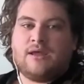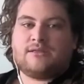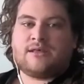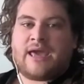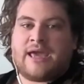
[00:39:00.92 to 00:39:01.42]

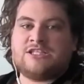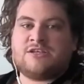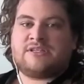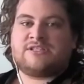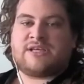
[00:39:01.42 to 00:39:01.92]
the gaze of
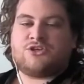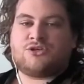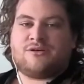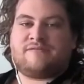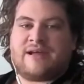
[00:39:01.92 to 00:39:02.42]
its
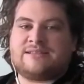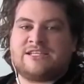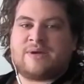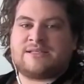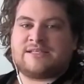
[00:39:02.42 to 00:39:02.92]
central
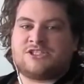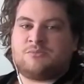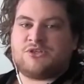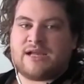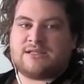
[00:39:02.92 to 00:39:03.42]
phantasmatic
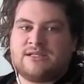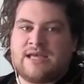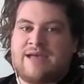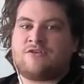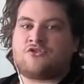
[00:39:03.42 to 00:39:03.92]
subject, the
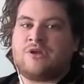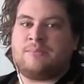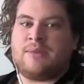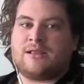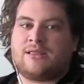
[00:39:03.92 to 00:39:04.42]
evergreen
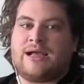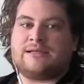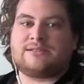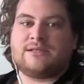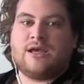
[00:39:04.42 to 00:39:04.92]
middle class,